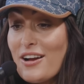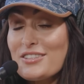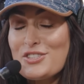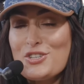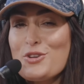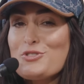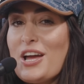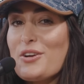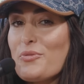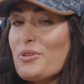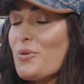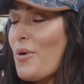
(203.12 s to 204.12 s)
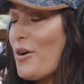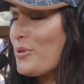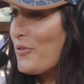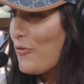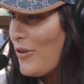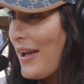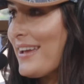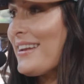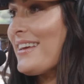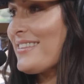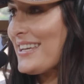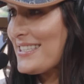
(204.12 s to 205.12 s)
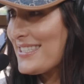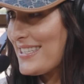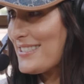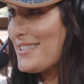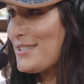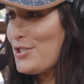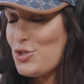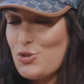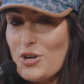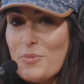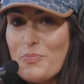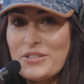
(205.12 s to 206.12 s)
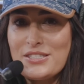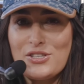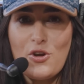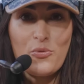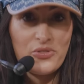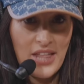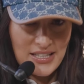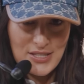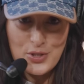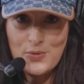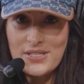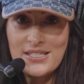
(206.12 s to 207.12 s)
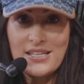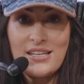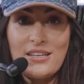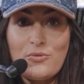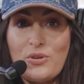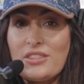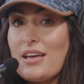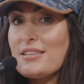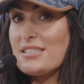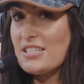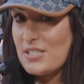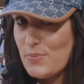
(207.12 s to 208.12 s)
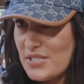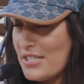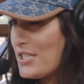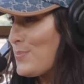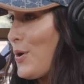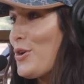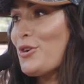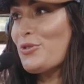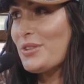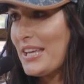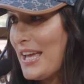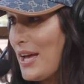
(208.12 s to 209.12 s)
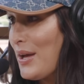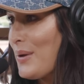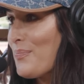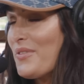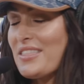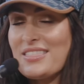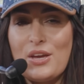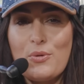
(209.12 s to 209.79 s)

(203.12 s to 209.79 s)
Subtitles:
got to know Jack really well on the flight and like since this trip. But so that's who was sitting with us, and his business partner, Liam.